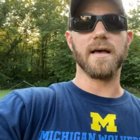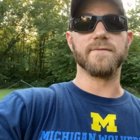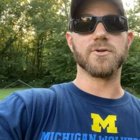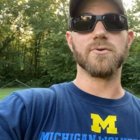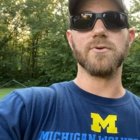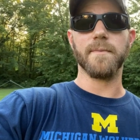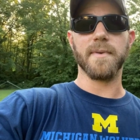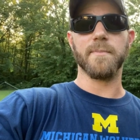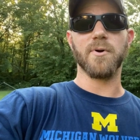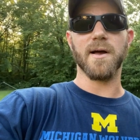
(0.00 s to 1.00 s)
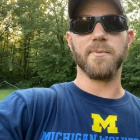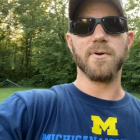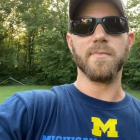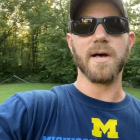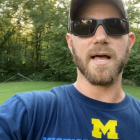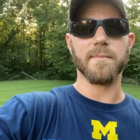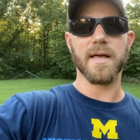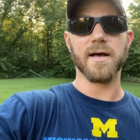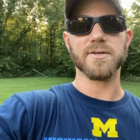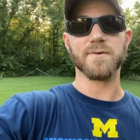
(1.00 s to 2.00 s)
I have screwed up my property behind my
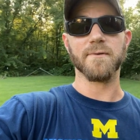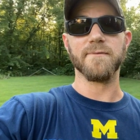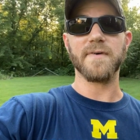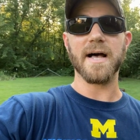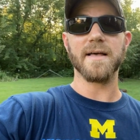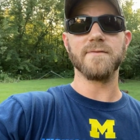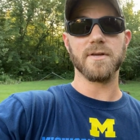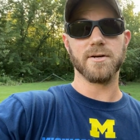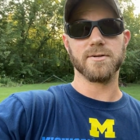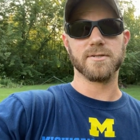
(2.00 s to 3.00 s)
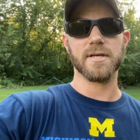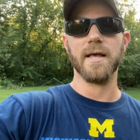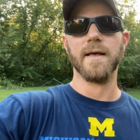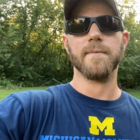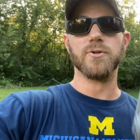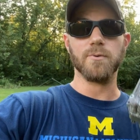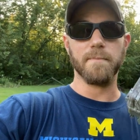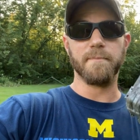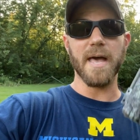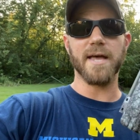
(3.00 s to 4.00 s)
house for five years. Doing
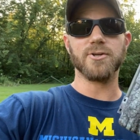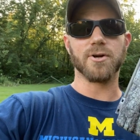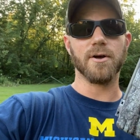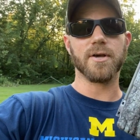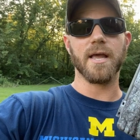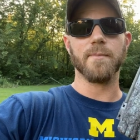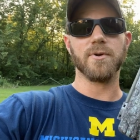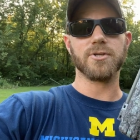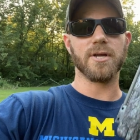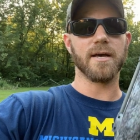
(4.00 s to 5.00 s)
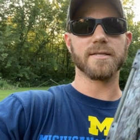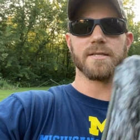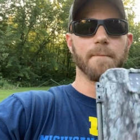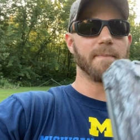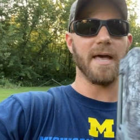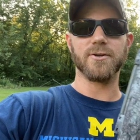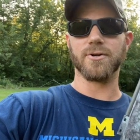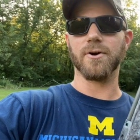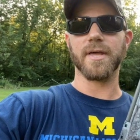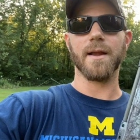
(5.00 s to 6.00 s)
bad trail camera checks, bad
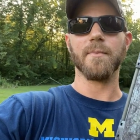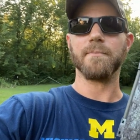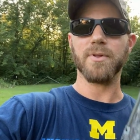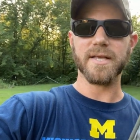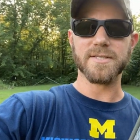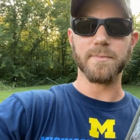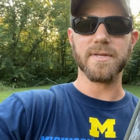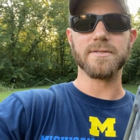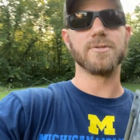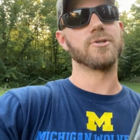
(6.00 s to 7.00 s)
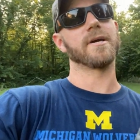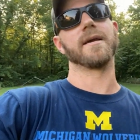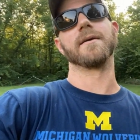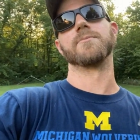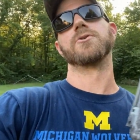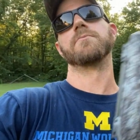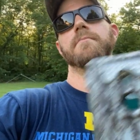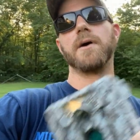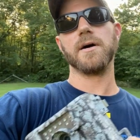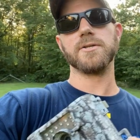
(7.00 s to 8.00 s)
trail camera placements, checking them too
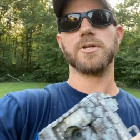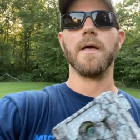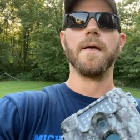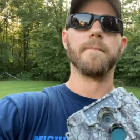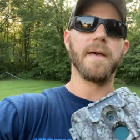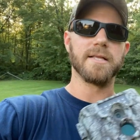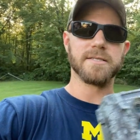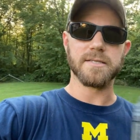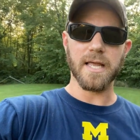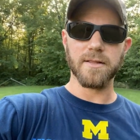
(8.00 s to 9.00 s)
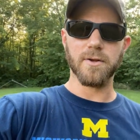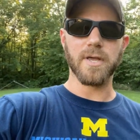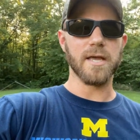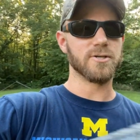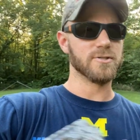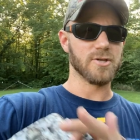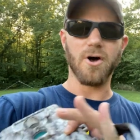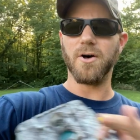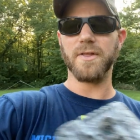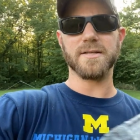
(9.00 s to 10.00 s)
much, bad stand locations,
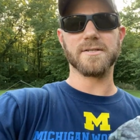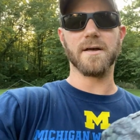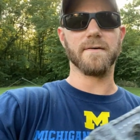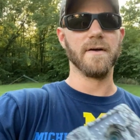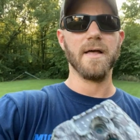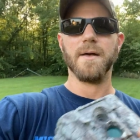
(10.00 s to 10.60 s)
all that stuff.